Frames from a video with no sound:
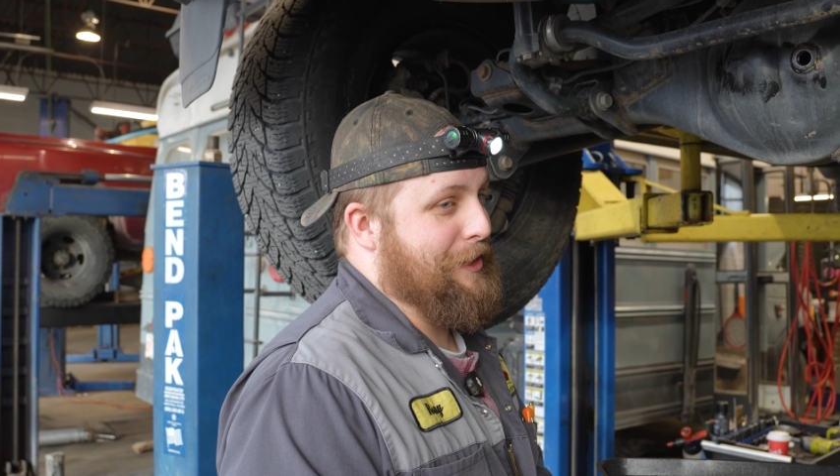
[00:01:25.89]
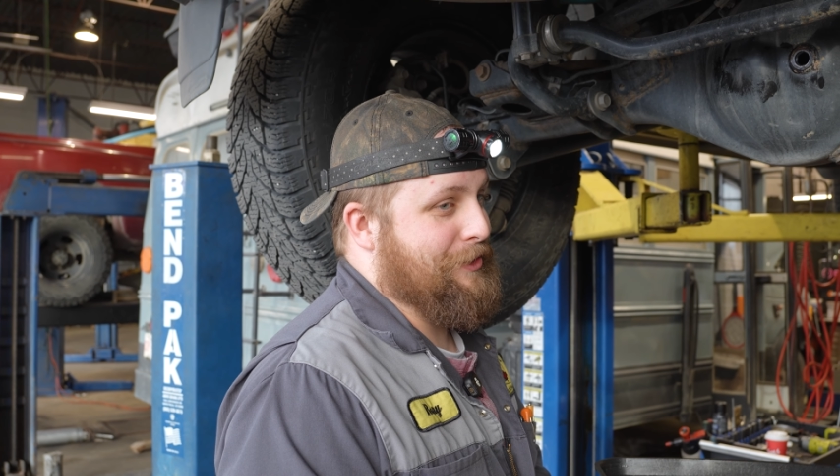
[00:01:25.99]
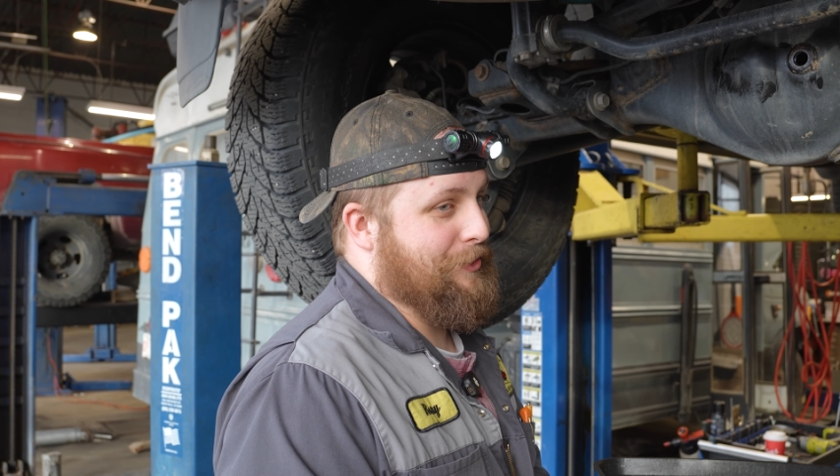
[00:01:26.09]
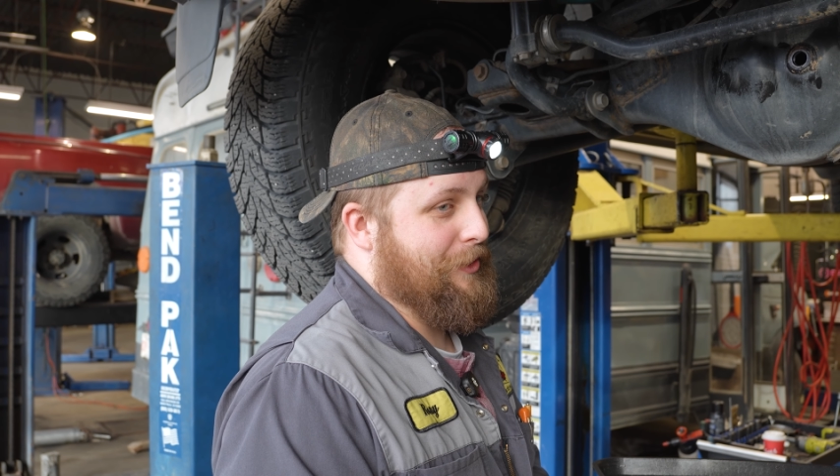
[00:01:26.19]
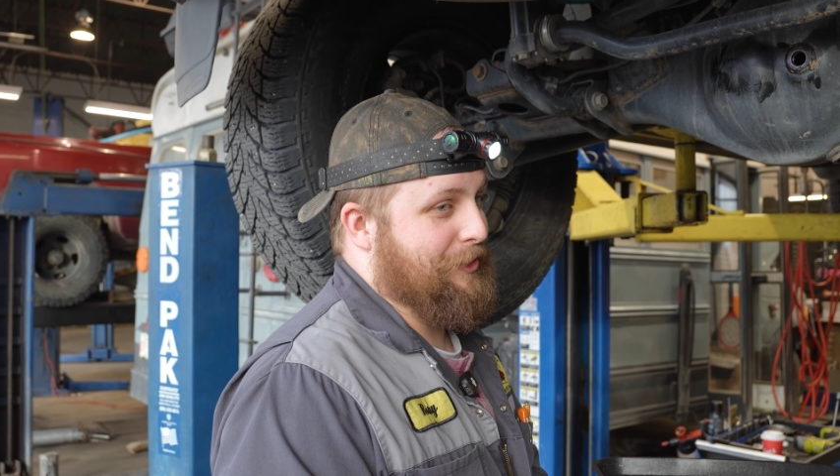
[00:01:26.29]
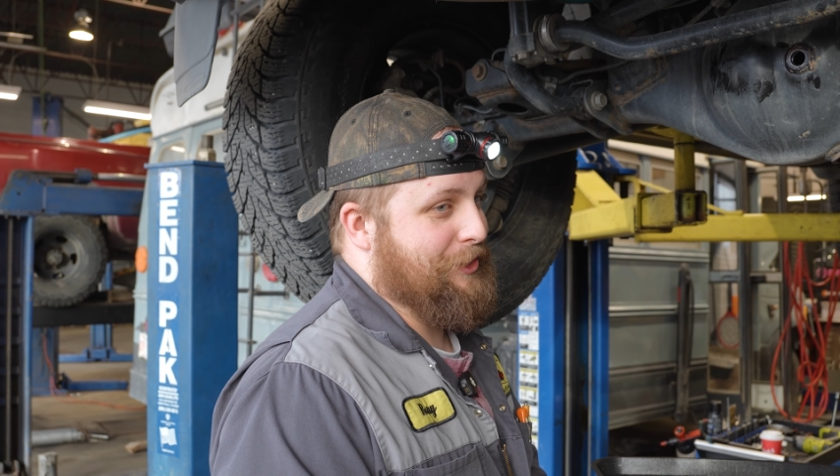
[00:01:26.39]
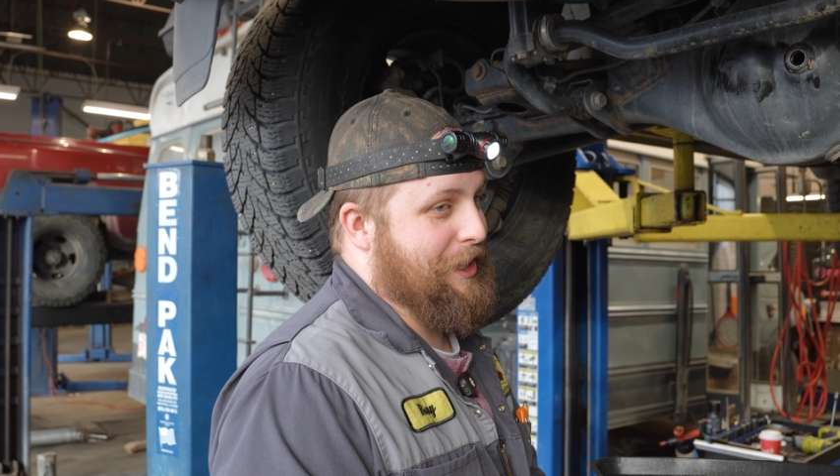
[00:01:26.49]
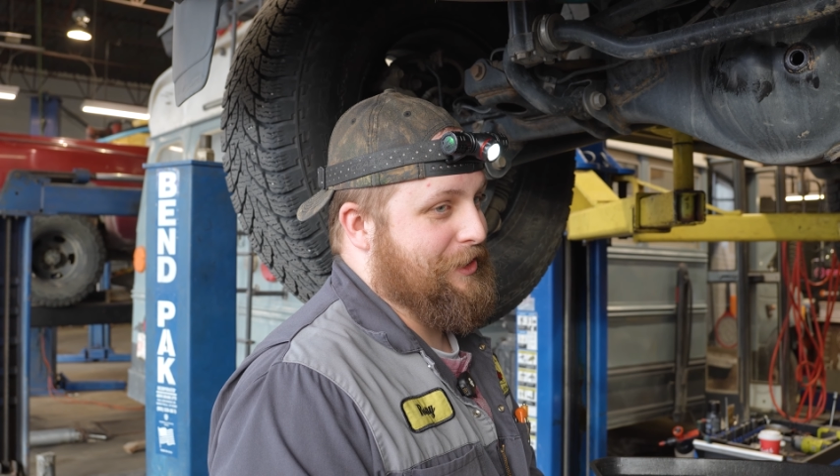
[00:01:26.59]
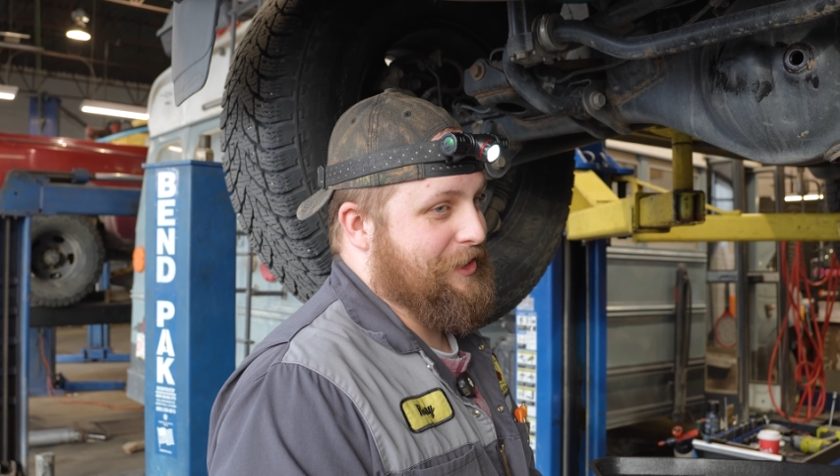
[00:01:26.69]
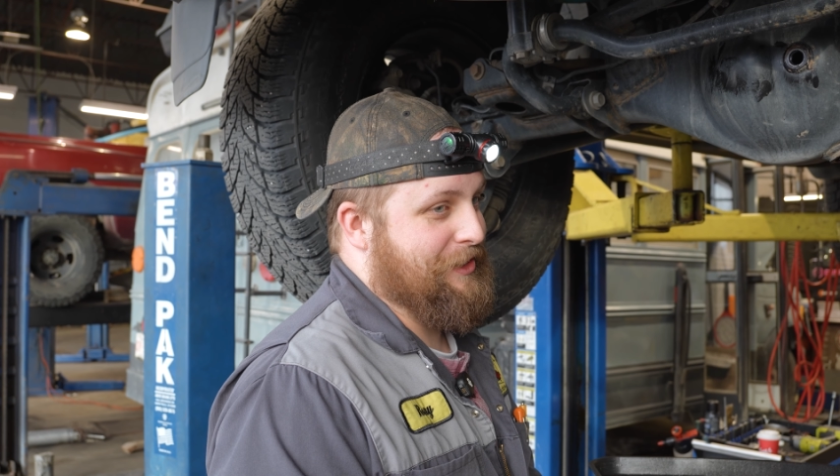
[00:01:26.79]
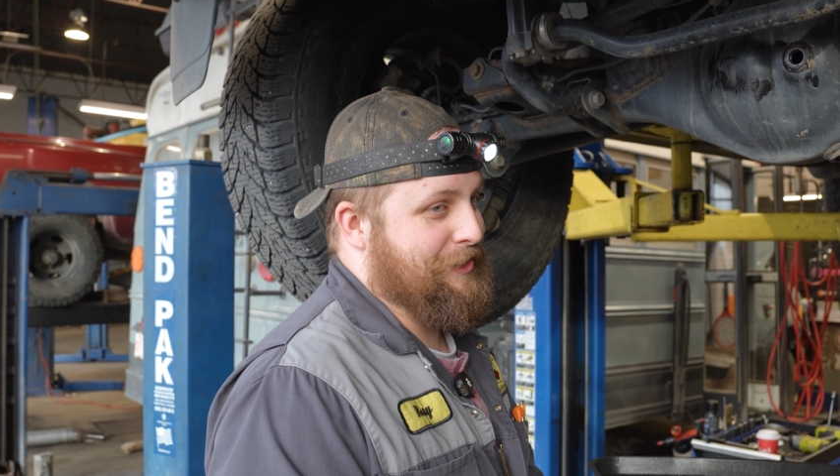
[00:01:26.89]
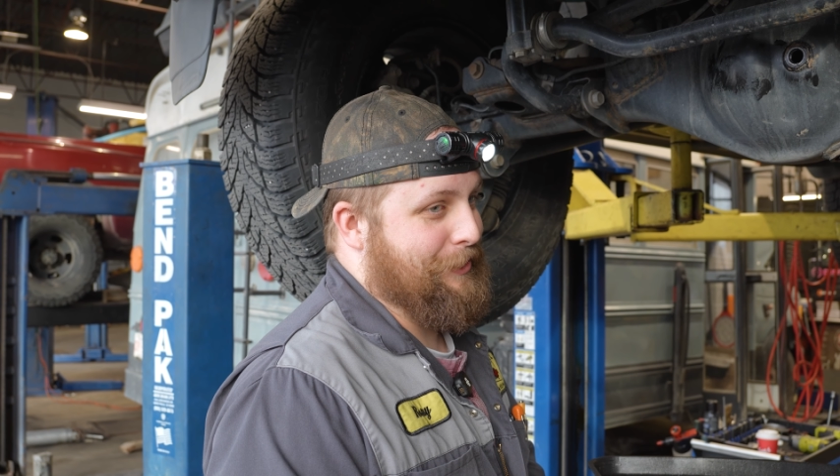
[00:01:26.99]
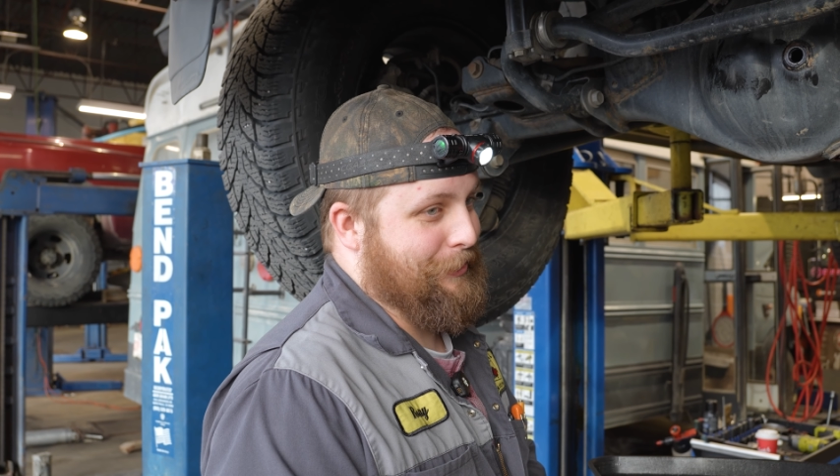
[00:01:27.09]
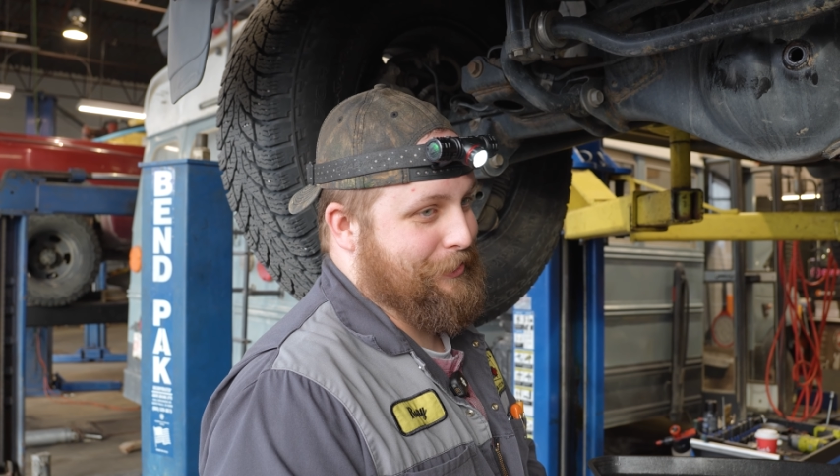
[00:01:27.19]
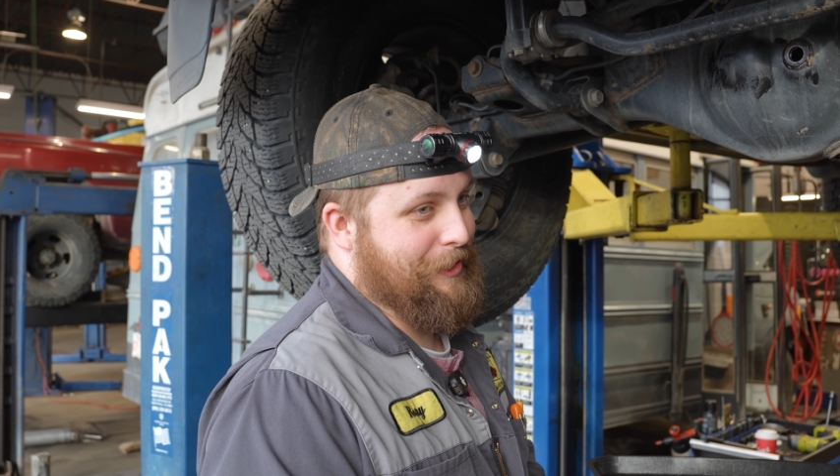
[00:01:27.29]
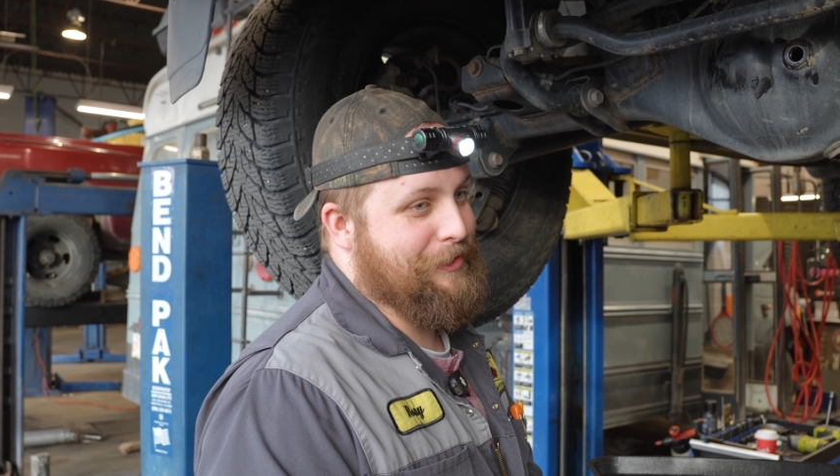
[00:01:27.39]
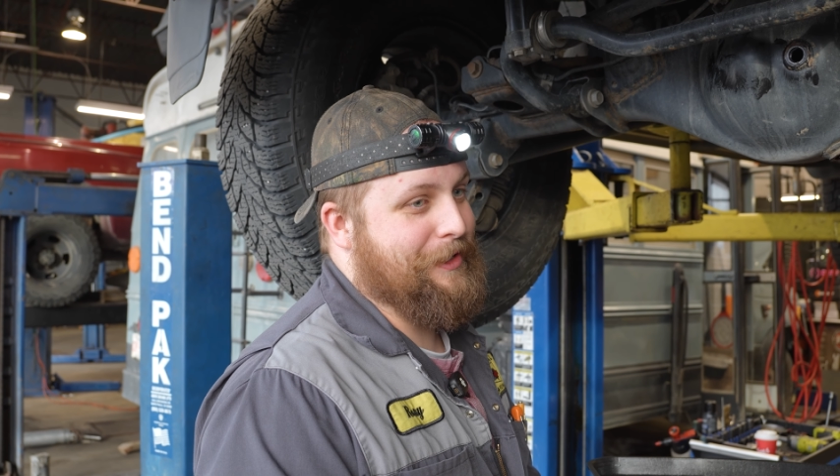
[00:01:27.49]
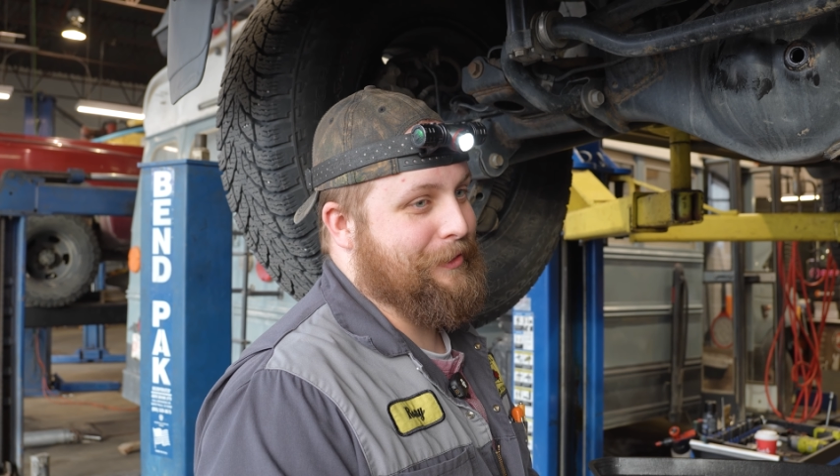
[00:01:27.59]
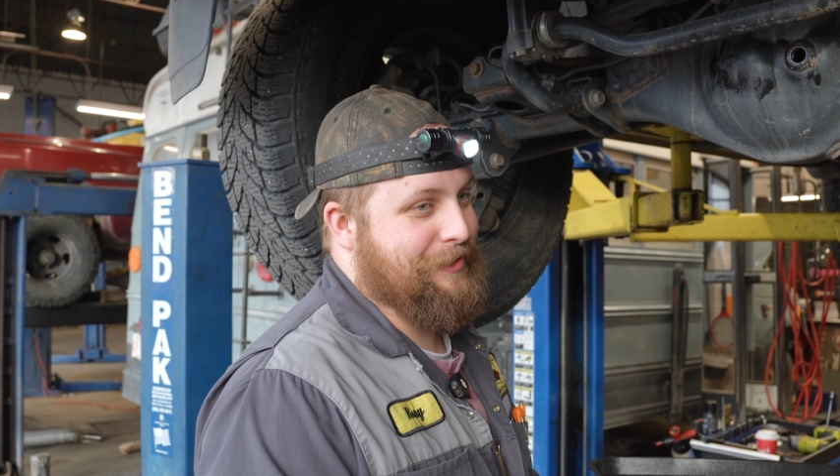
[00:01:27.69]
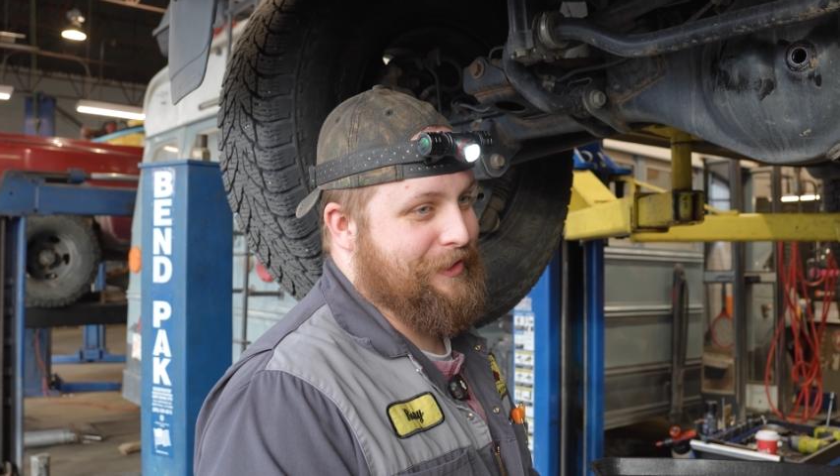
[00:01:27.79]
engine oil changes, don't stretch
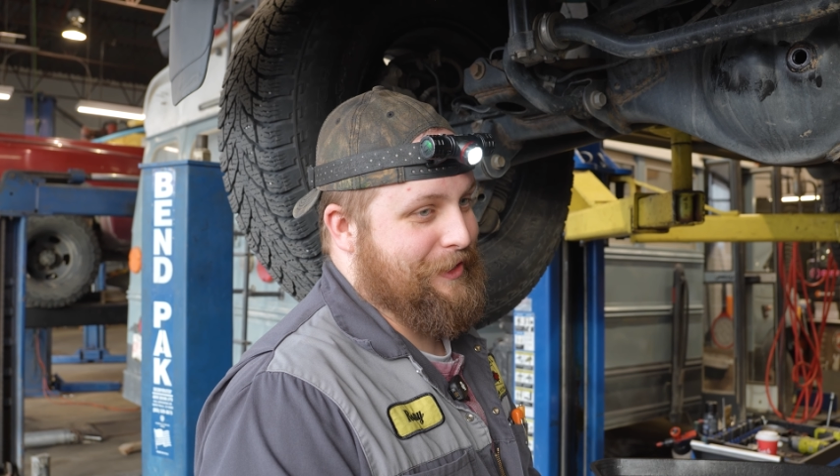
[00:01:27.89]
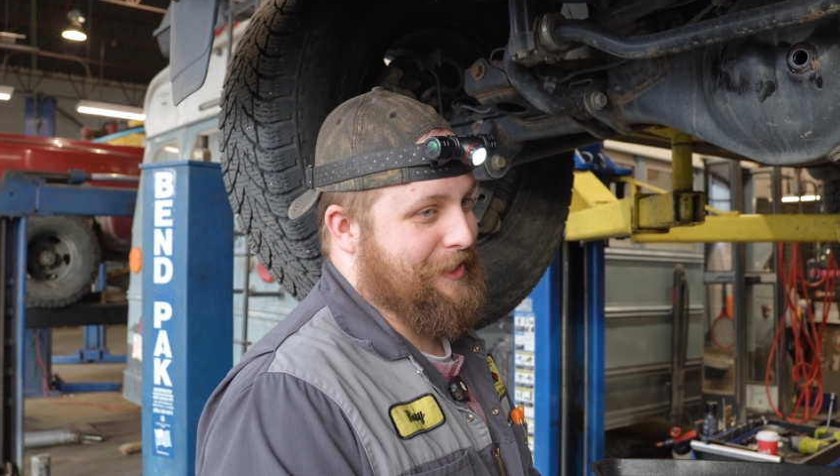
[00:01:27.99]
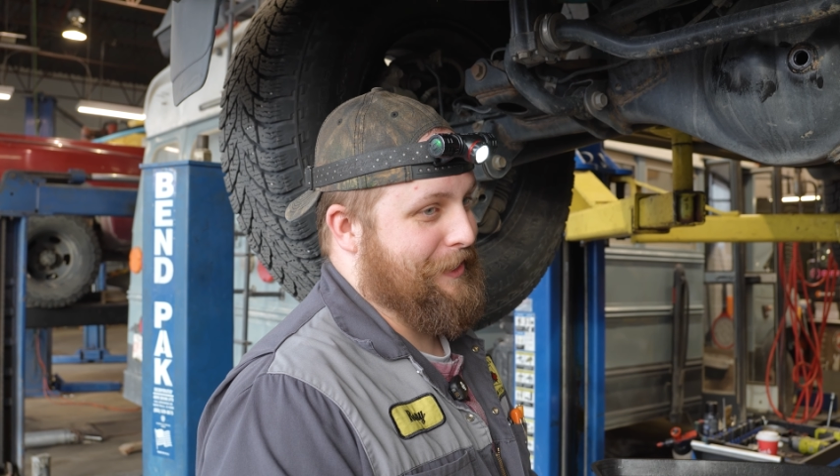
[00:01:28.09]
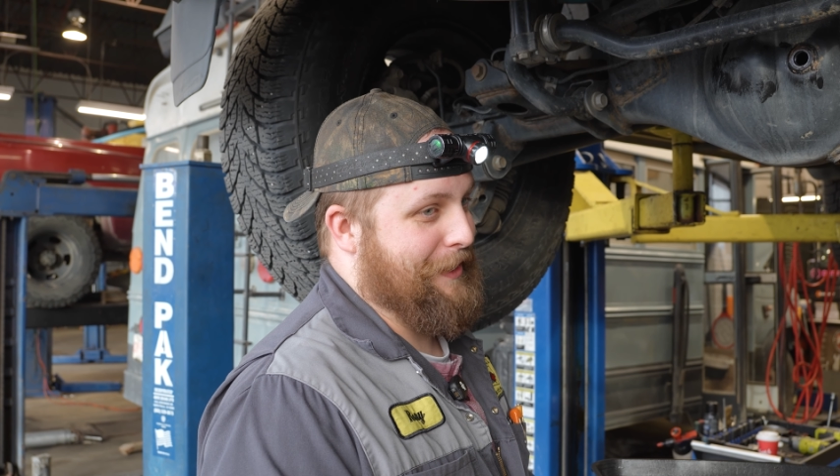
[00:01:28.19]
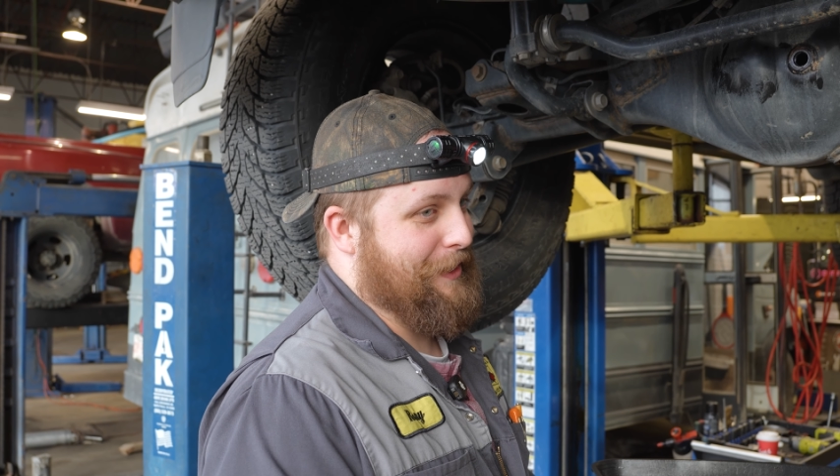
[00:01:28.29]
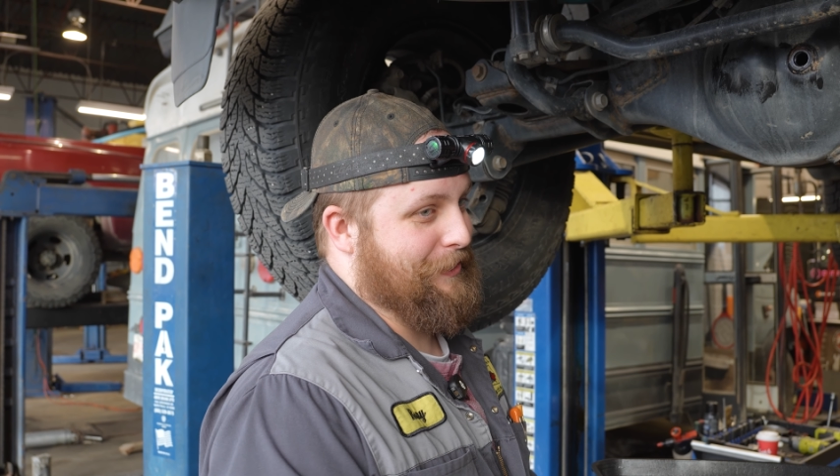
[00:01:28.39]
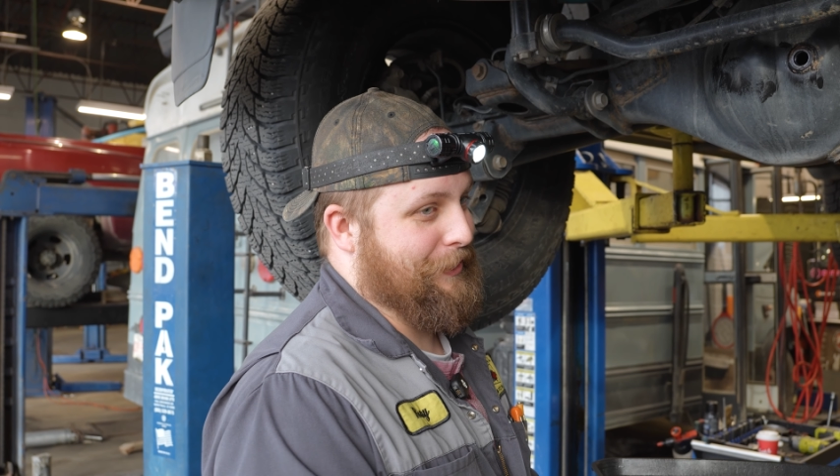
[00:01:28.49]
it out to the 10,000